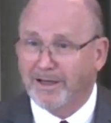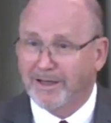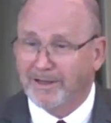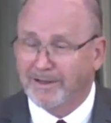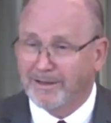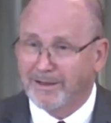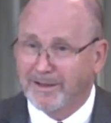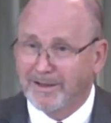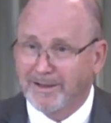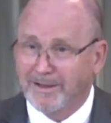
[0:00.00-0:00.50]

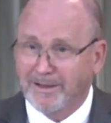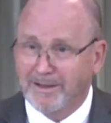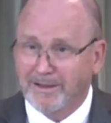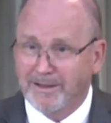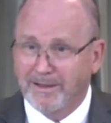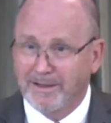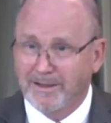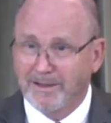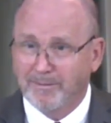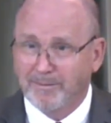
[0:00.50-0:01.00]
and
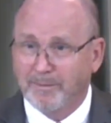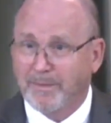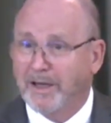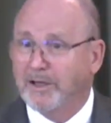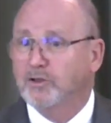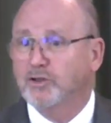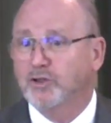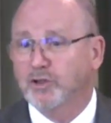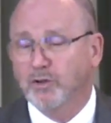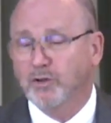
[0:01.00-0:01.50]

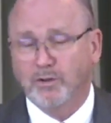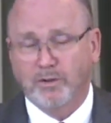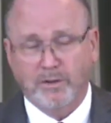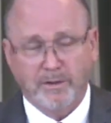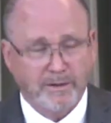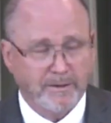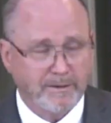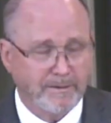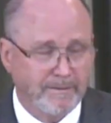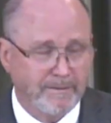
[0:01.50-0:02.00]
make
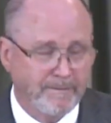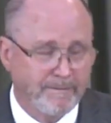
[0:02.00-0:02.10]
sure